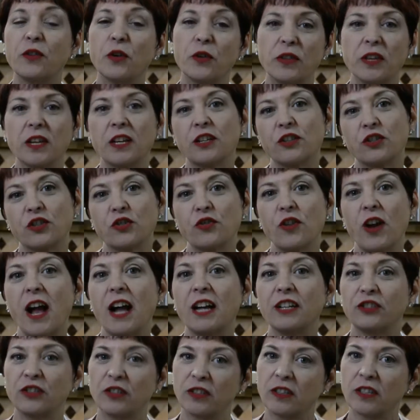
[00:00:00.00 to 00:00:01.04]
they'll think it's
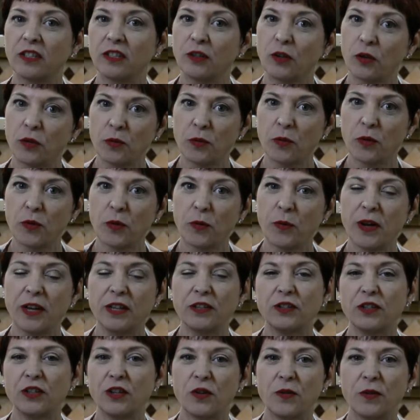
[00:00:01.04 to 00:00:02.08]
trash and then they'll throw it
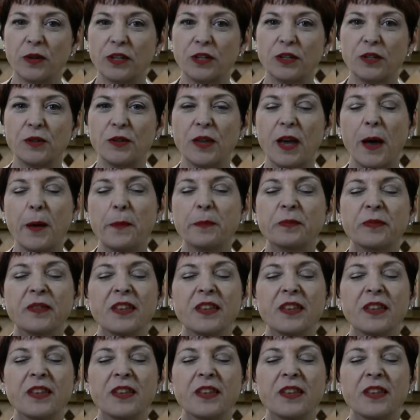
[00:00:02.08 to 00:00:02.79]
away. So you don't want to do that.